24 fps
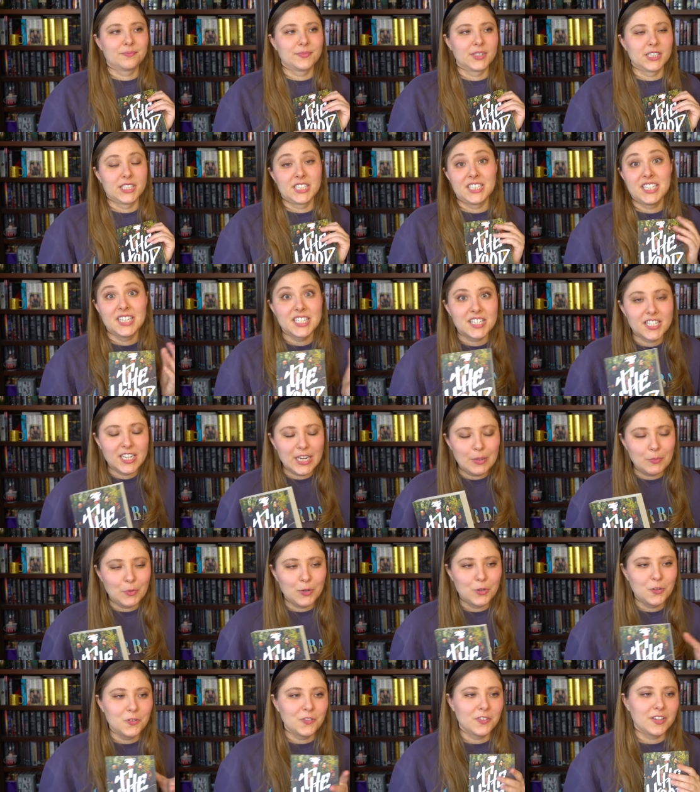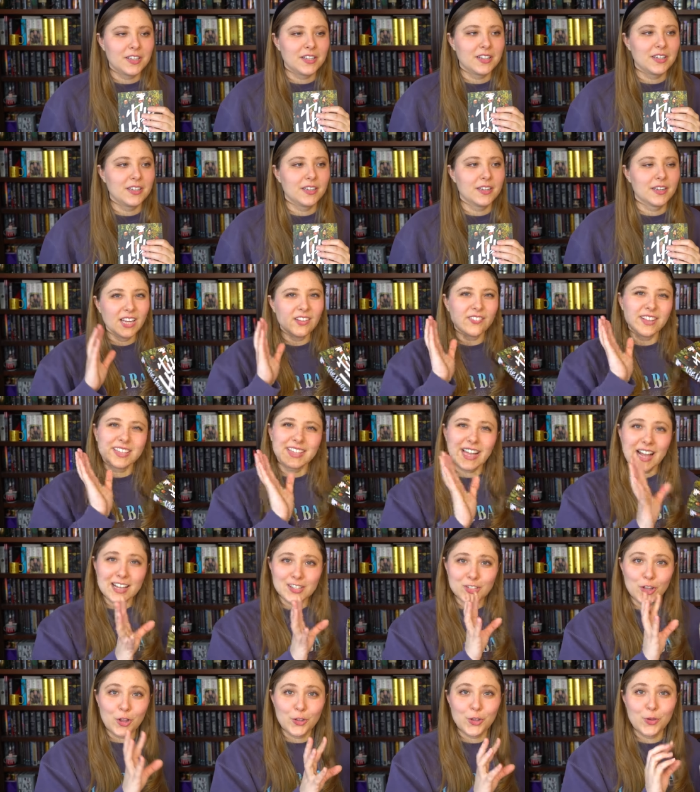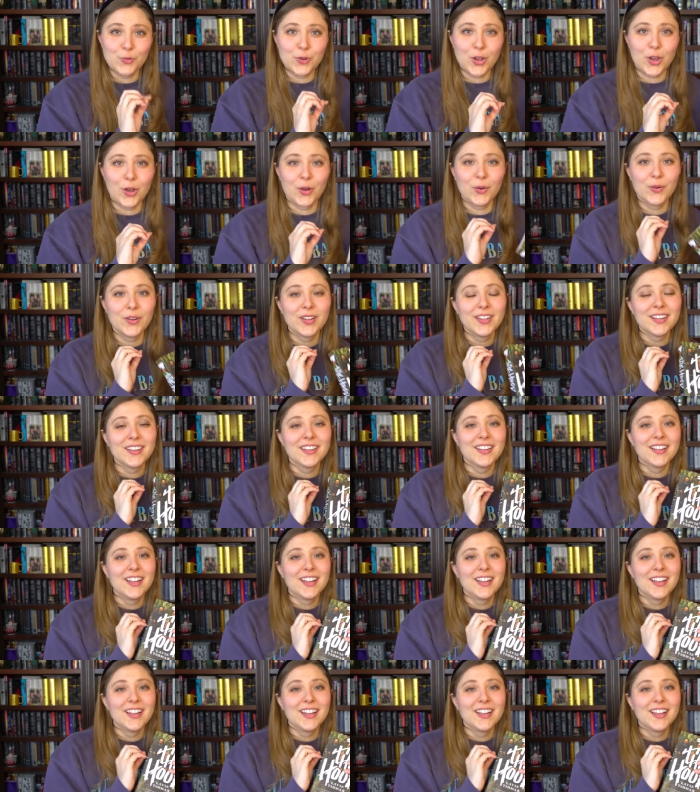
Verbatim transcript: the Disney movie, if like that's all you know,